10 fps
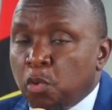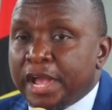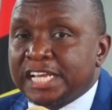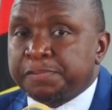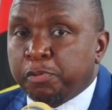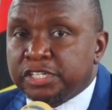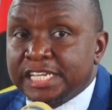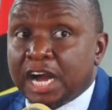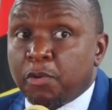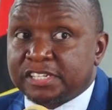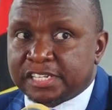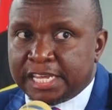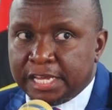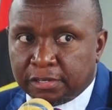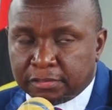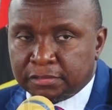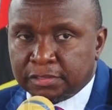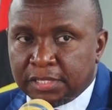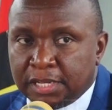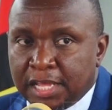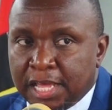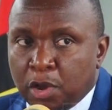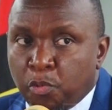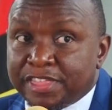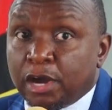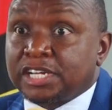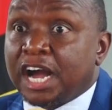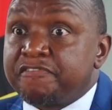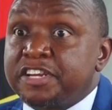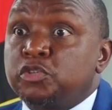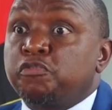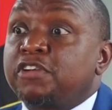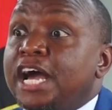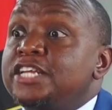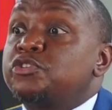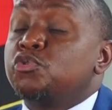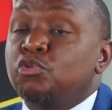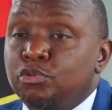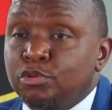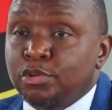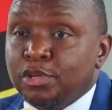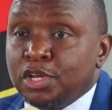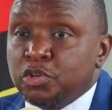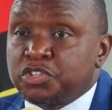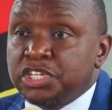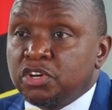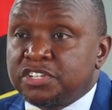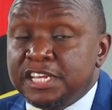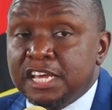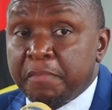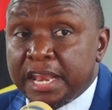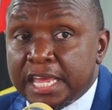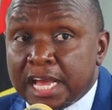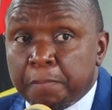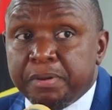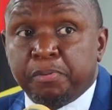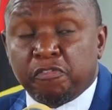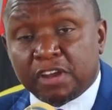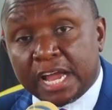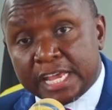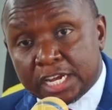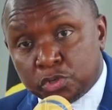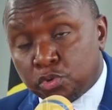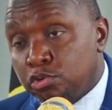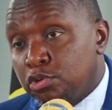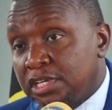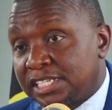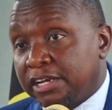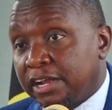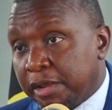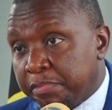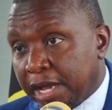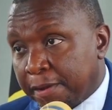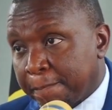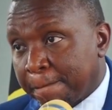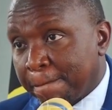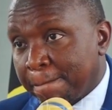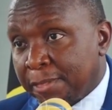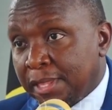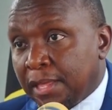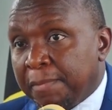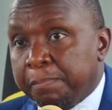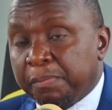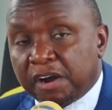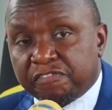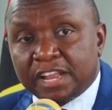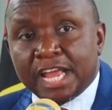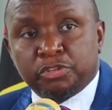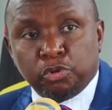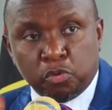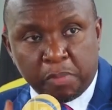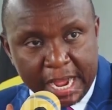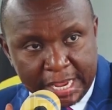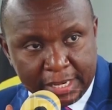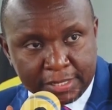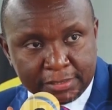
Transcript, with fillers: We're exporting our skill without having to fly to. You see, you're seeing many young people flying to Saudi Arabia. Many people are flying to Dubai.